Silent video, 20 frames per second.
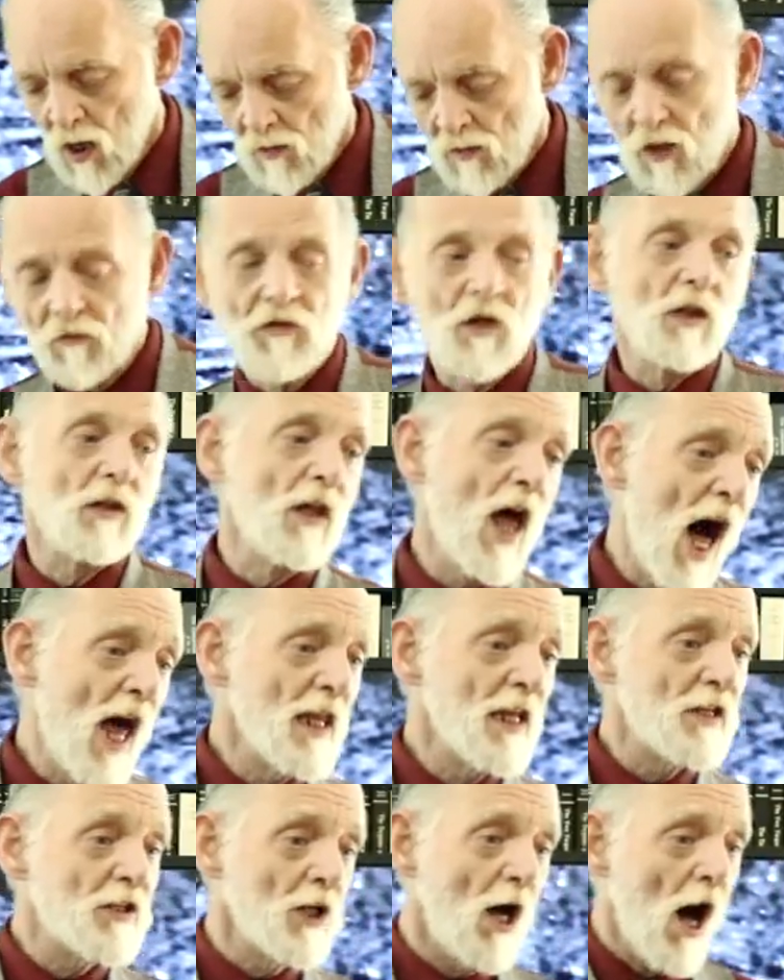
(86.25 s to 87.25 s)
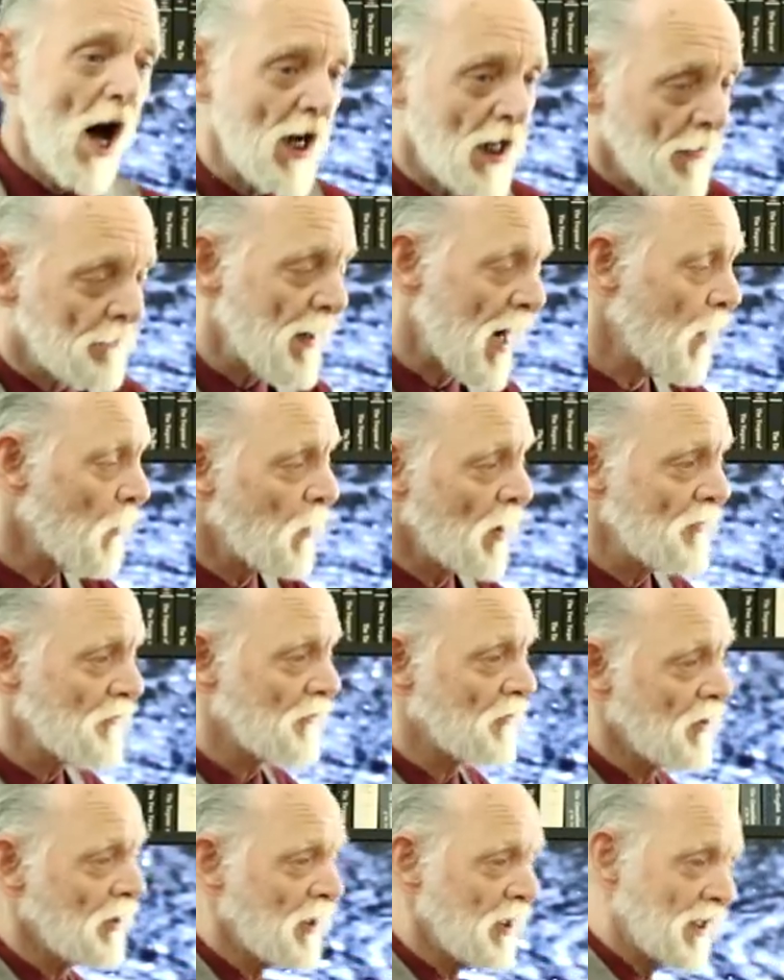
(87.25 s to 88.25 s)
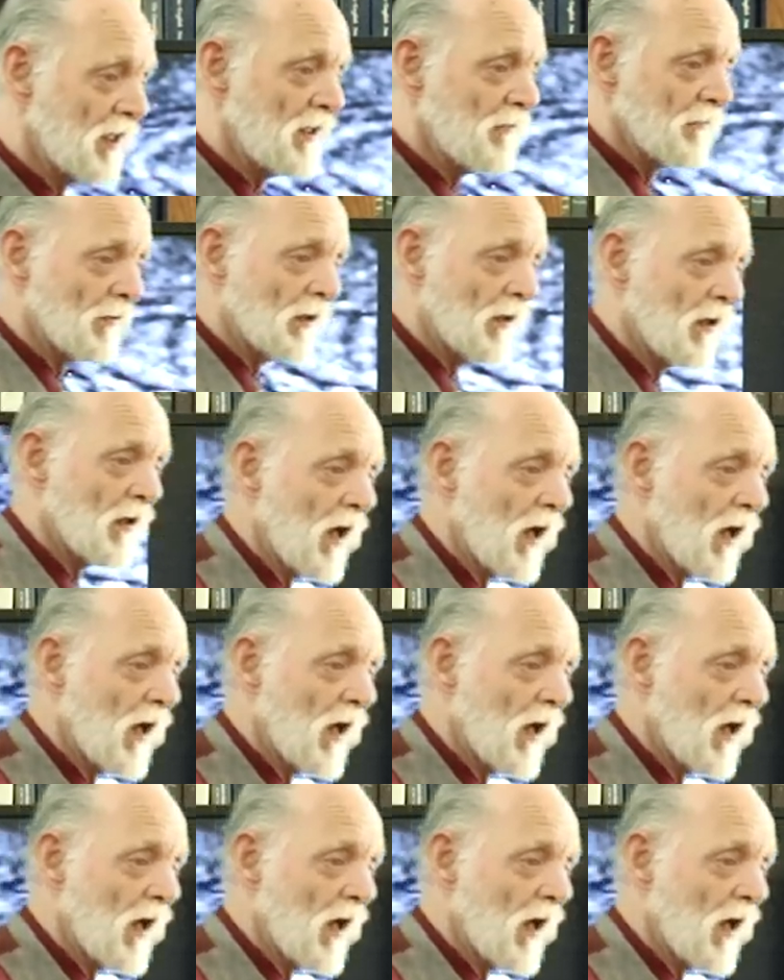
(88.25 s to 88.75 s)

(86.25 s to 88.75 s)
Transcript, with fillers: There's a lot of talk about what's good and evil.